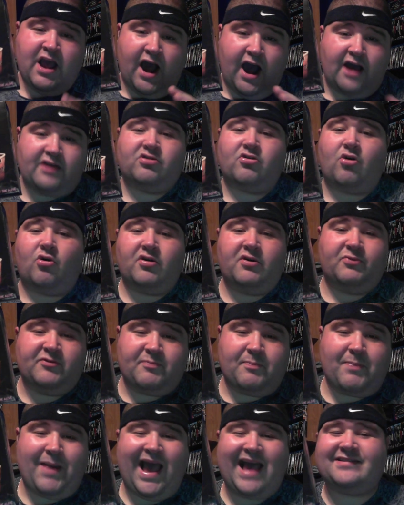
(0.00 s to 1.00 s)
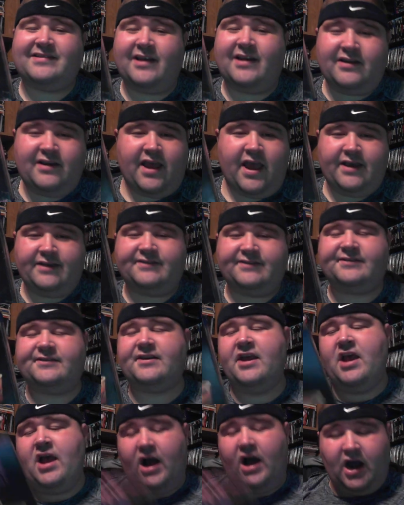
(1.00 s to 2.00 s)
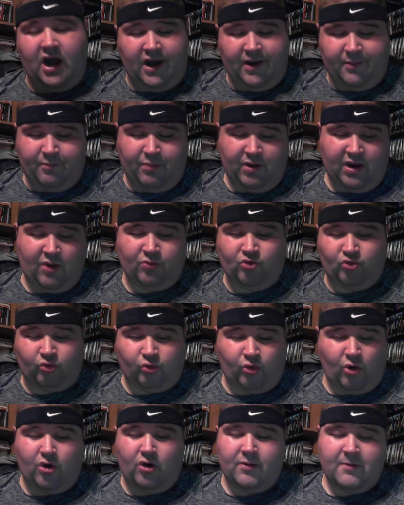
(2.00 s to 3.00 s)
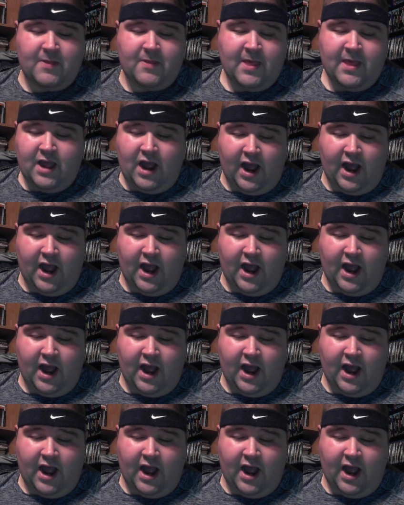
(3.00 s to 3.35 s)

I thought it was Basket Case, but I was wrong.